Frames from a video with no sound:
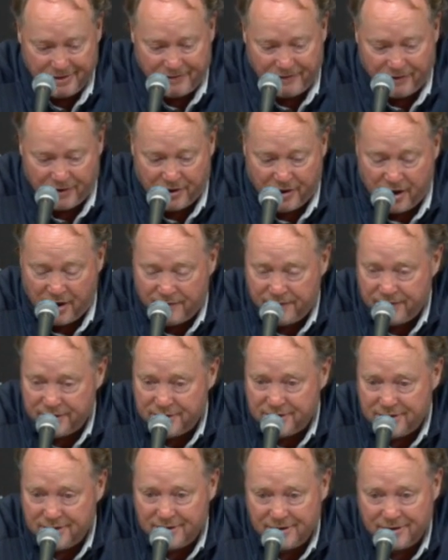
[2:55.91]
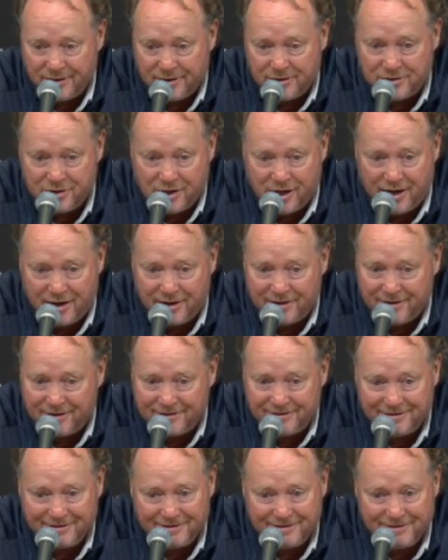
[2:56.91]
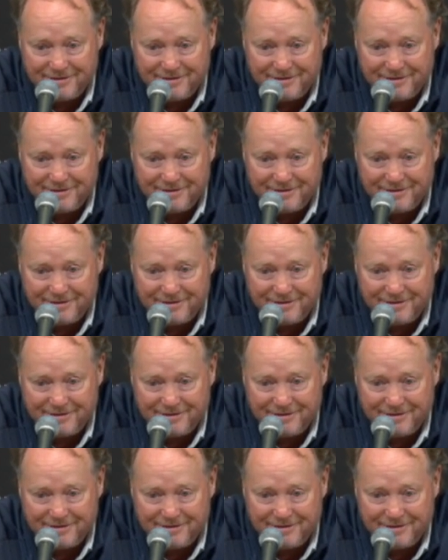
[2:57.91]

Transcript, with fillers: front office, you know, Jon and